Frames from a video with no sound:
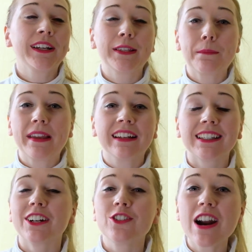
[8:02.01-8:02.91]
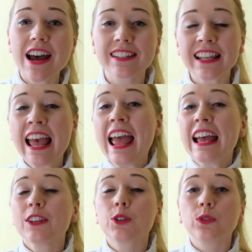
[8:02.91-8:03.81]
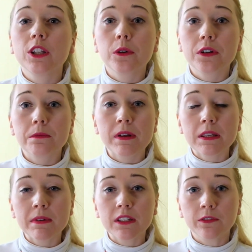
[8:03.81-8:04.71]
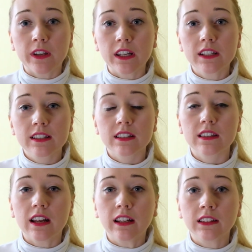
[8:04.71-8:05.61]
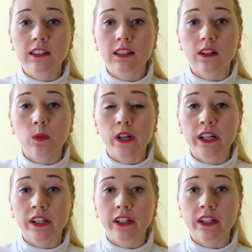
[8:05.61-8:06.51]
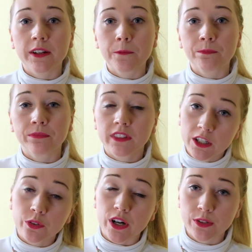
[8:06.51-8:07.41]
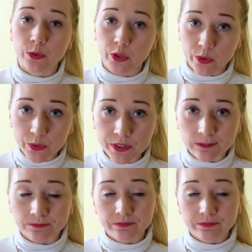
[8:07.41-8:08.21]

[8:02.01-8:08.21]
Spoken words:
had the big terrace. So there were many, many things that were there for us to use.